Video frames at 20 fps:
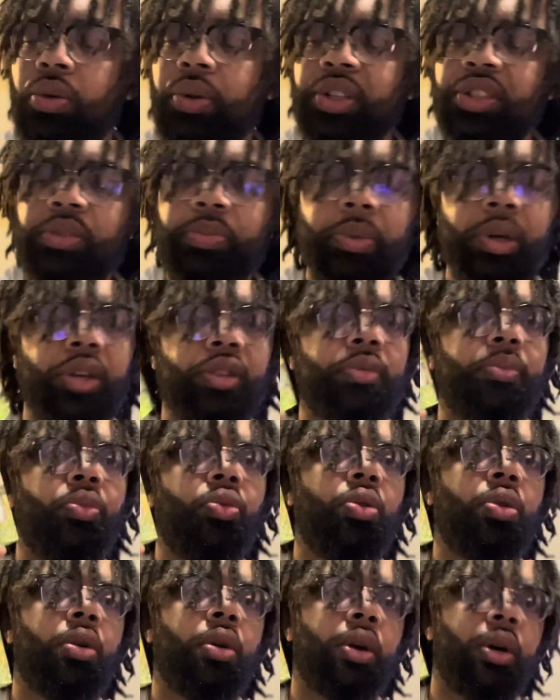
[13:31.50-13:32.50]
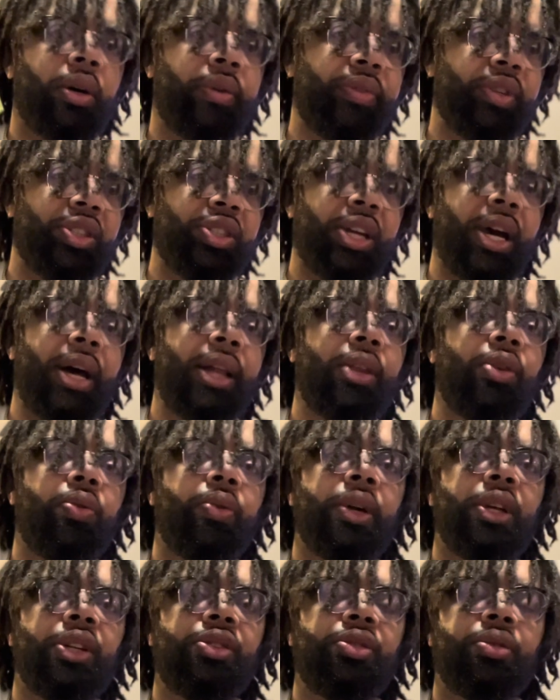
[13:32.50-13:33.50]
But that's it. Tell a friend to
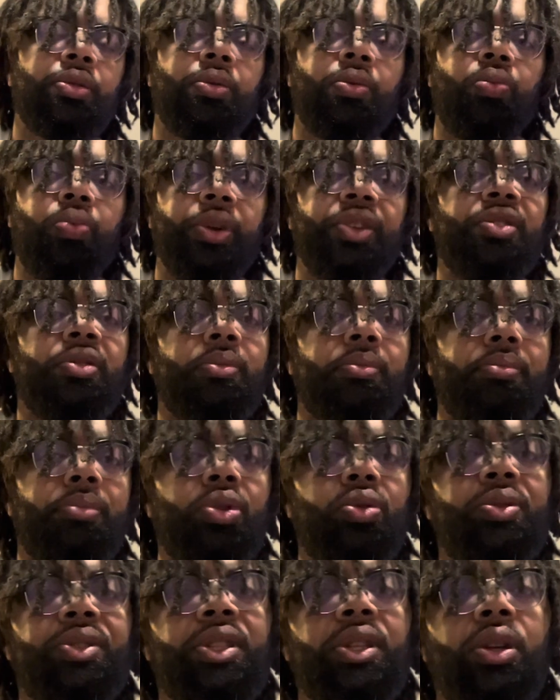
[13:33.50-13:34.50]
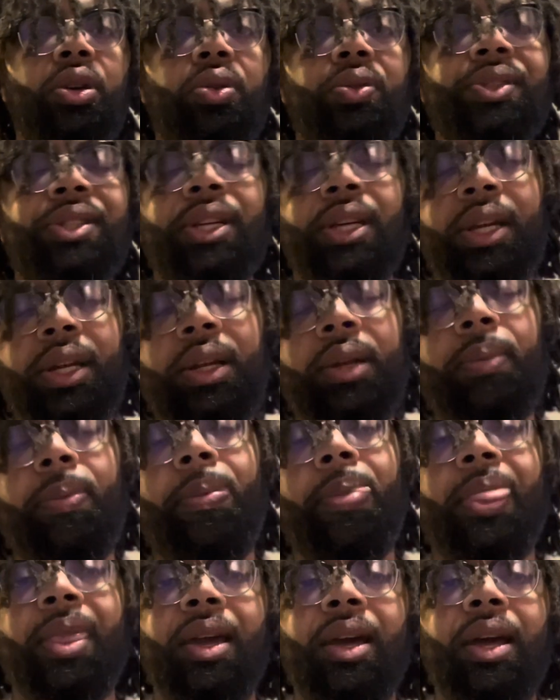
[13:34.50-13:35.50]
tell a friend's mother, father, sister, brother, cousin
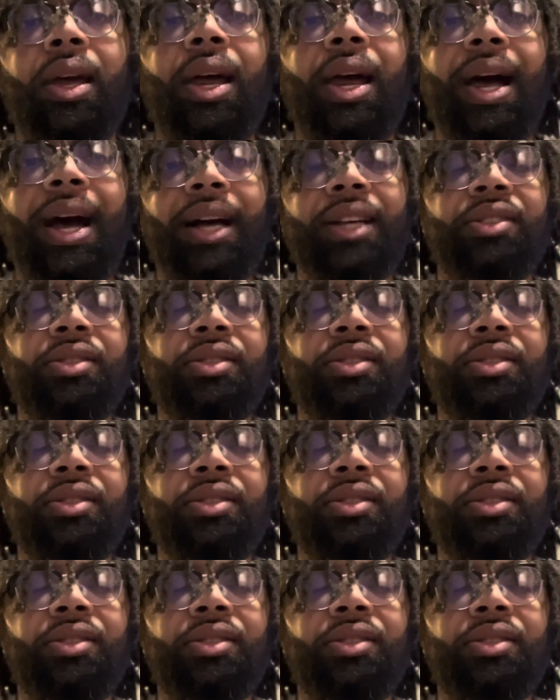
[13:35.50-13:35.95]
that I do.